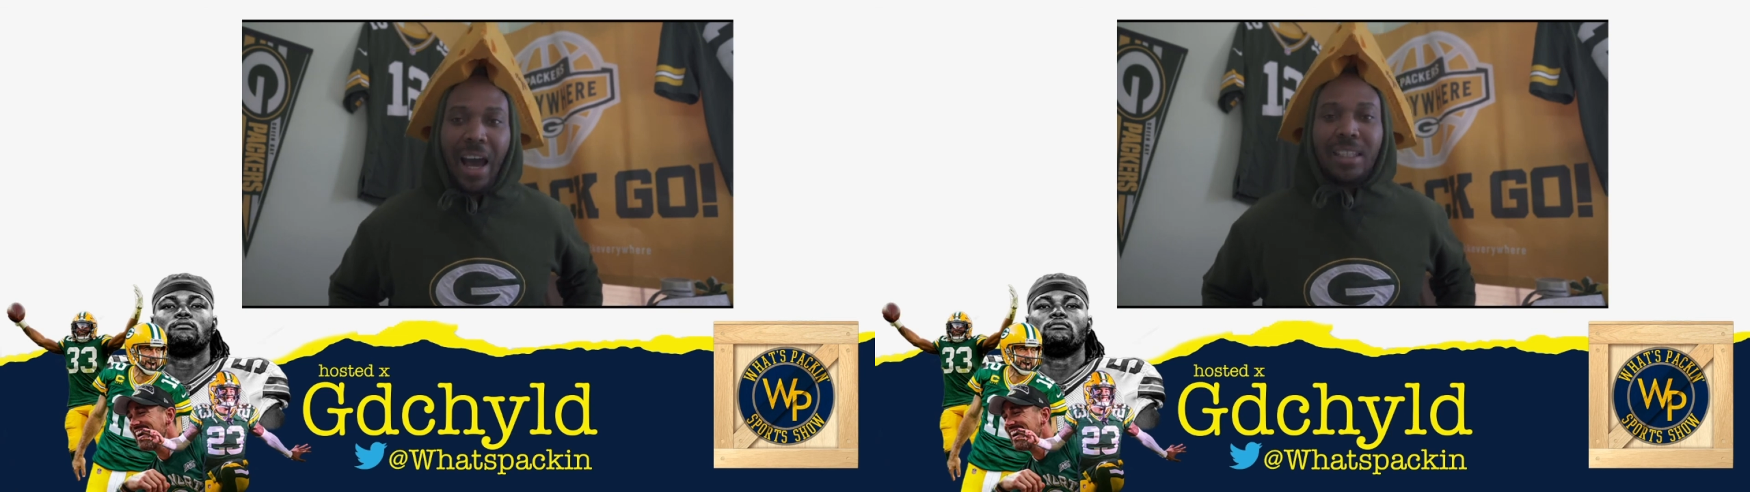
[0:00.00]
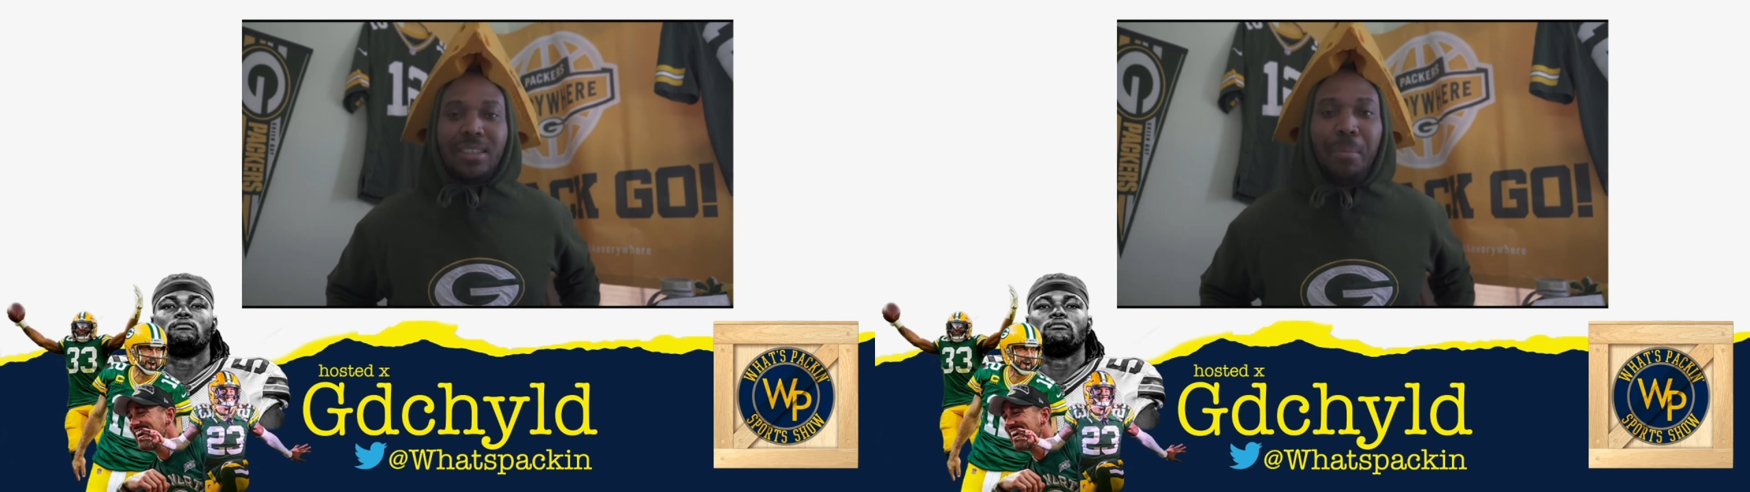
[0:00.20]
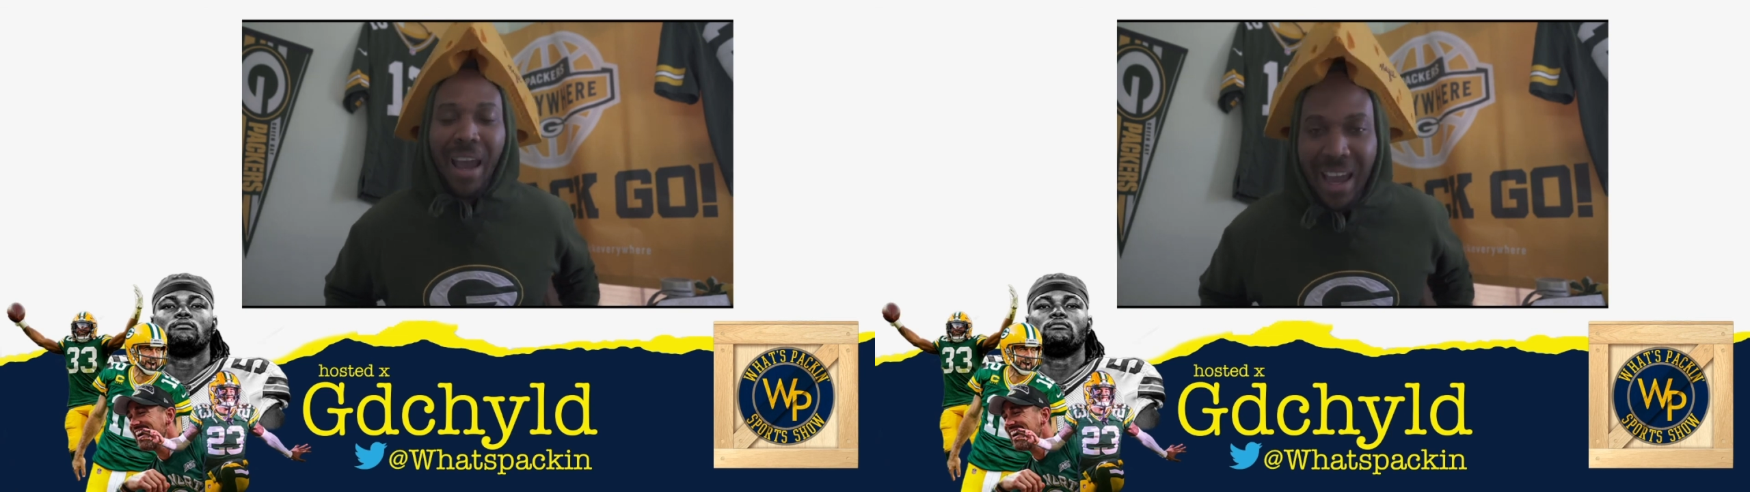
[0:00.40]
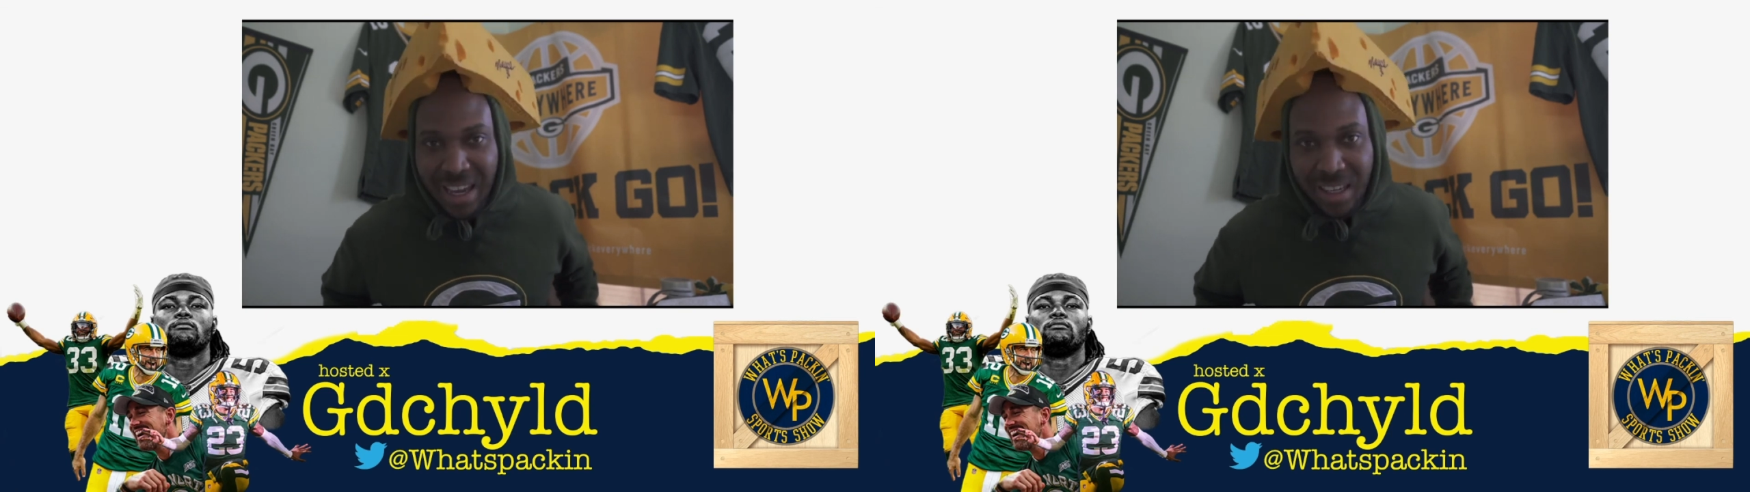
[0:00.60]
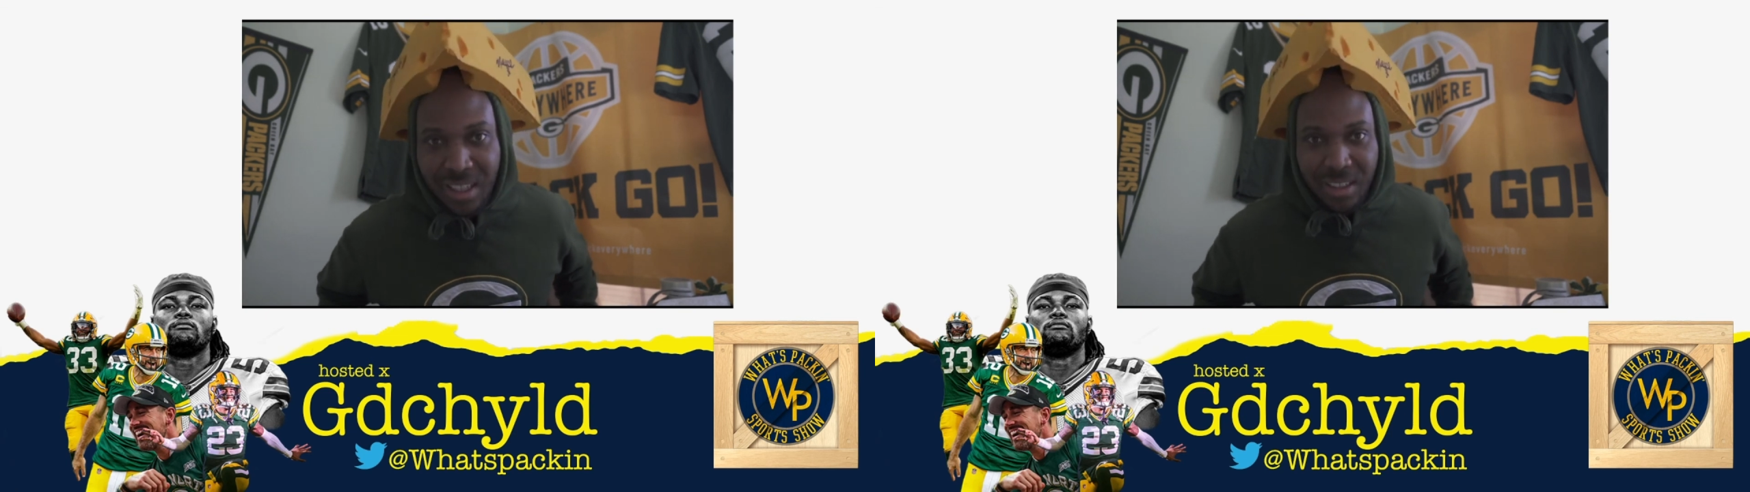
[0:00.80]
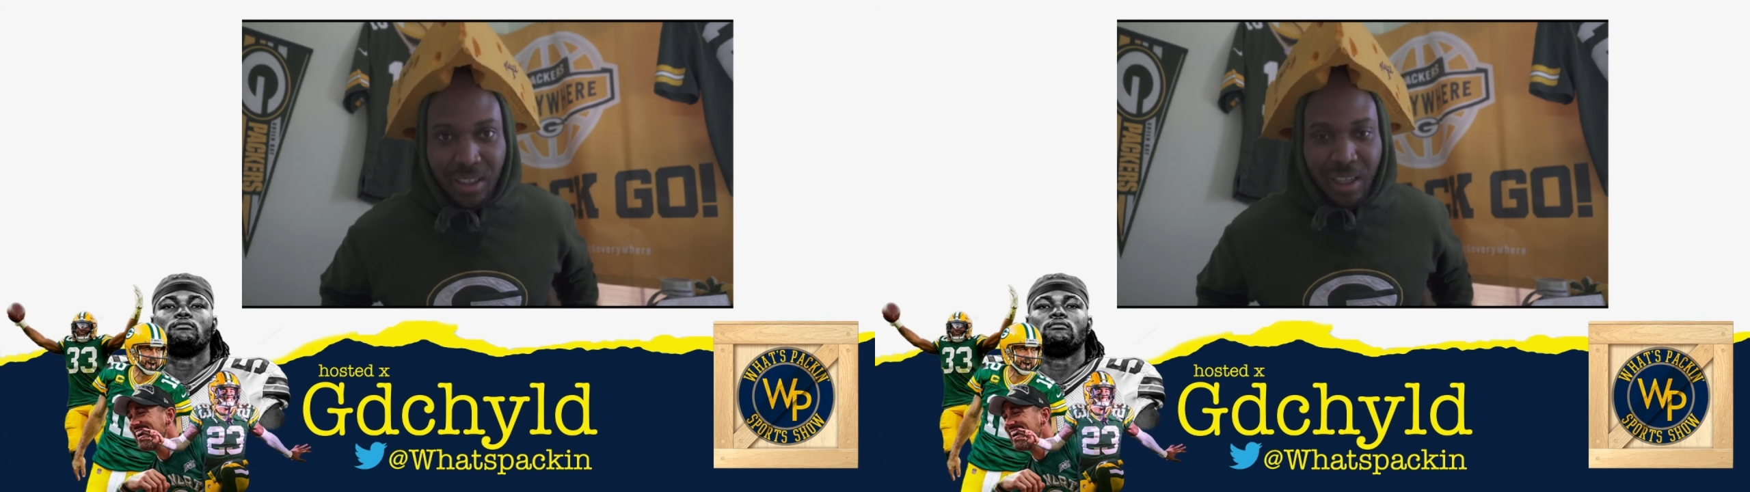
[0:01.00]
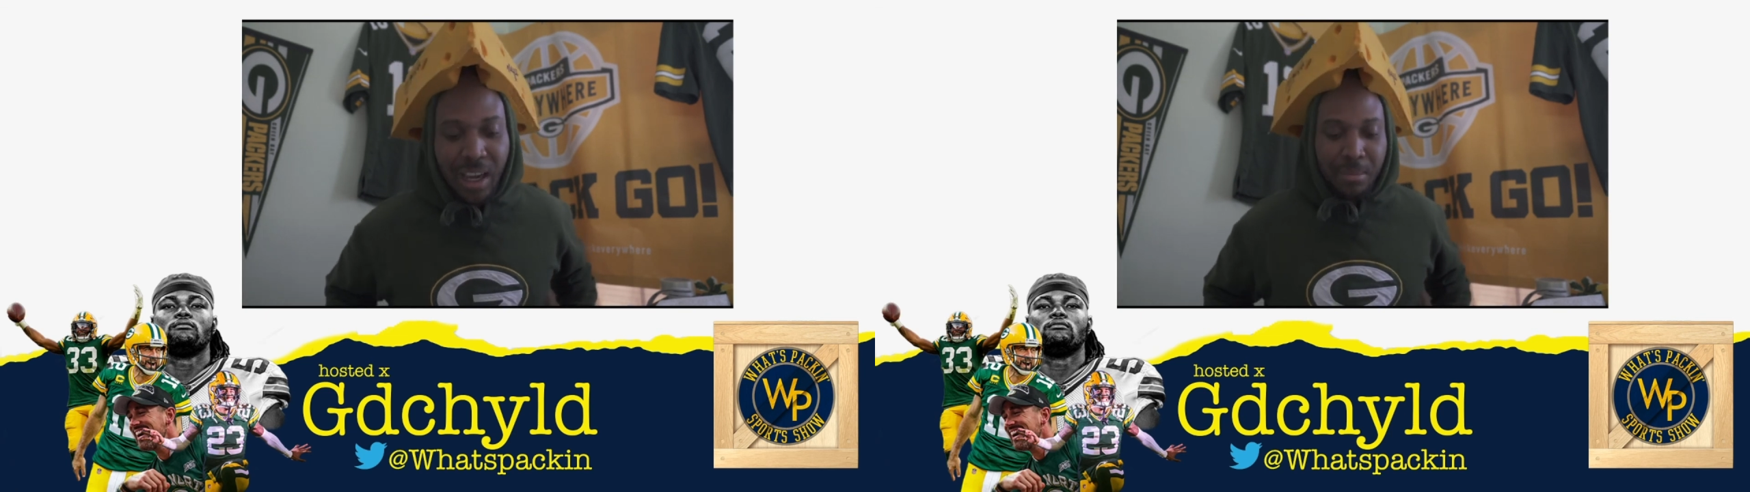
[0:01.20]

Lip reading: paid. Okay,